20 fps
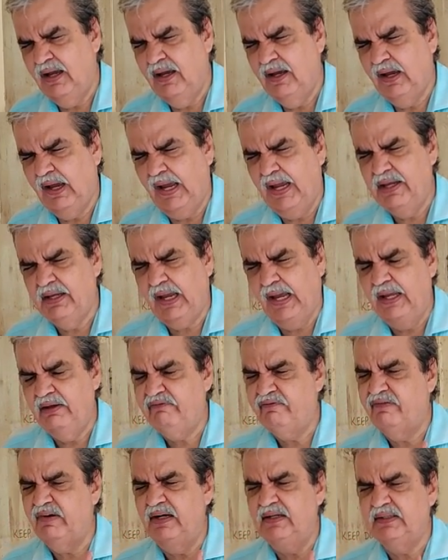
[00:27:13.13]
I
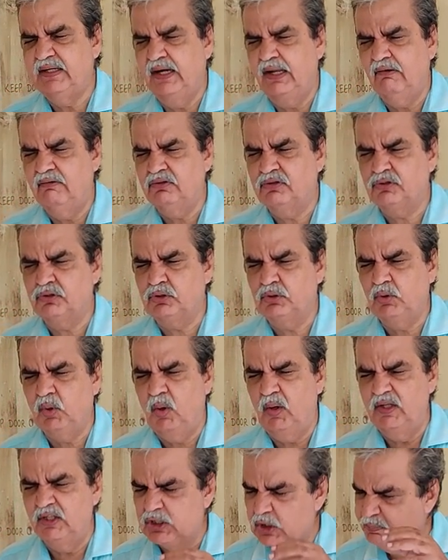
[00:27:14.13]
felt that I was so
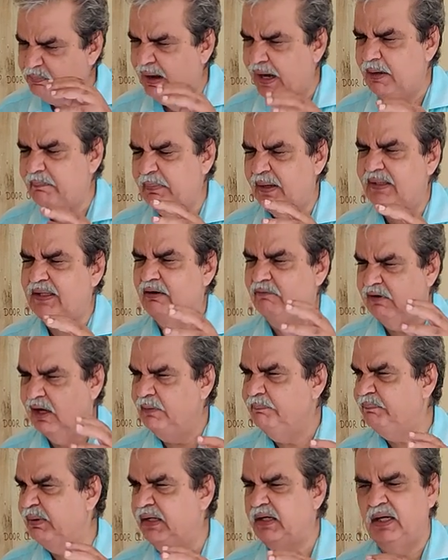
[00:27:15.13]
inspired by that one
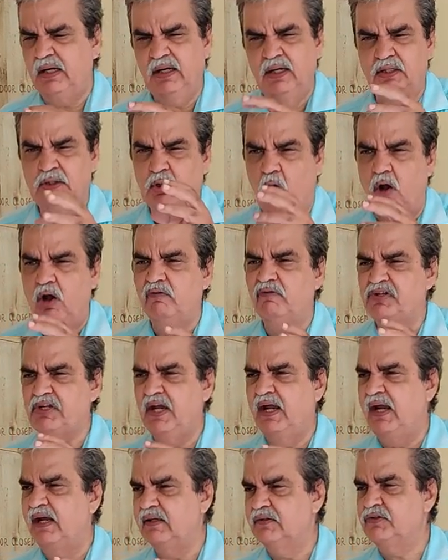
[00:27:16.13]
particular talk which
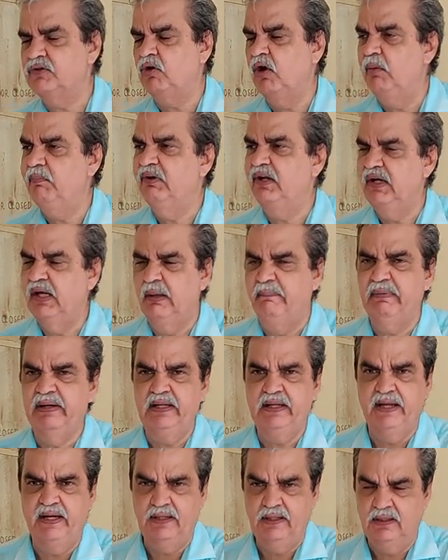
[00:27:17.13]
I saw between Emily
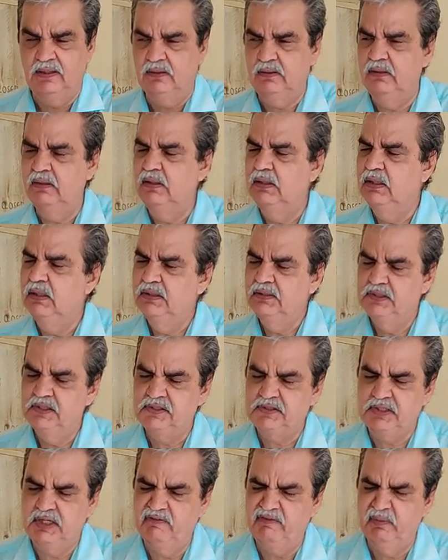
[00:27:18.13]
and
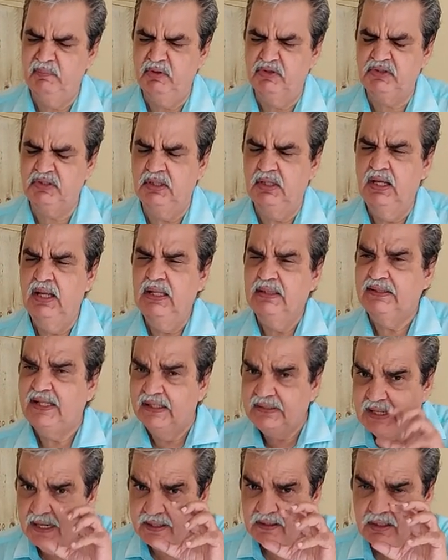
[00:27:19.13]
Stephen Munsi.
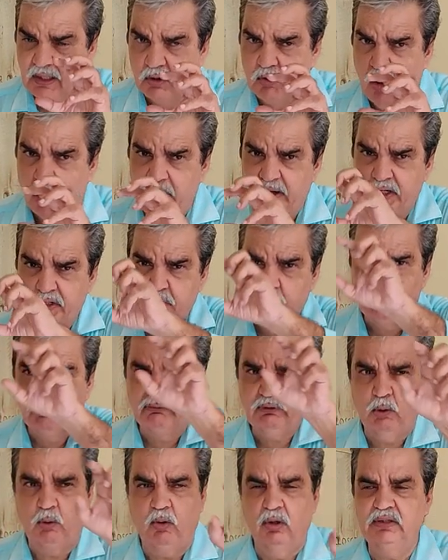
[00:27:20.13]
That is the common issue of
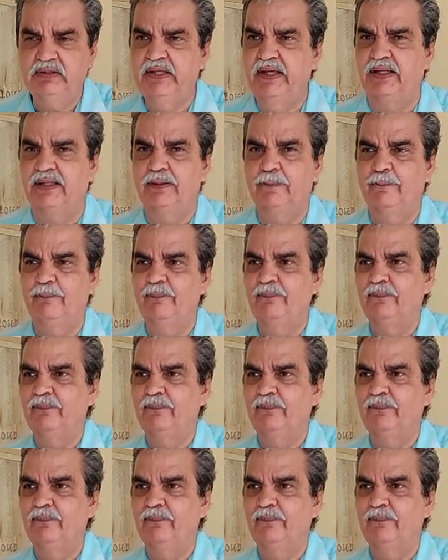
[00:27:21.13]
the whole thing.